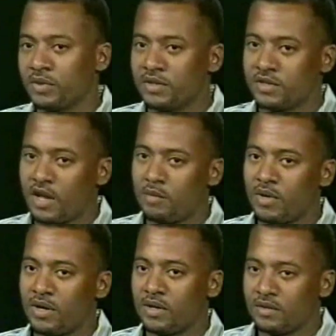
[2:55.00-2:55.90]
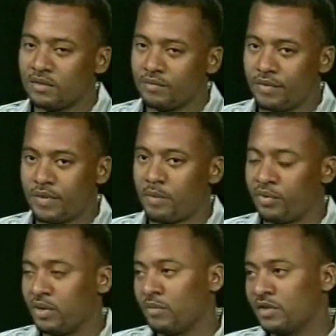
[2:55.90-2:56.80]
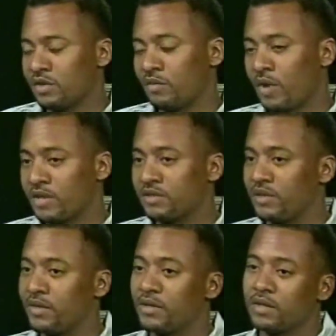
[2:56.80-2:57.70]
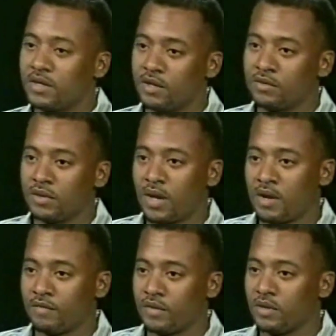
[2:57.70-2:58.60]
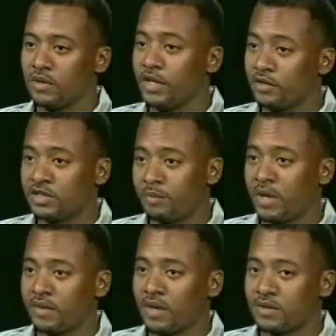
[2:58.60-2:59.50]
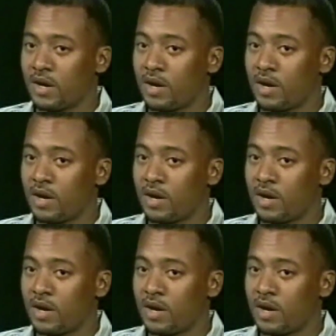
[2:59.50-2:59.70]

the police came in and they pretty much arrested and killed a lot of the leadership at that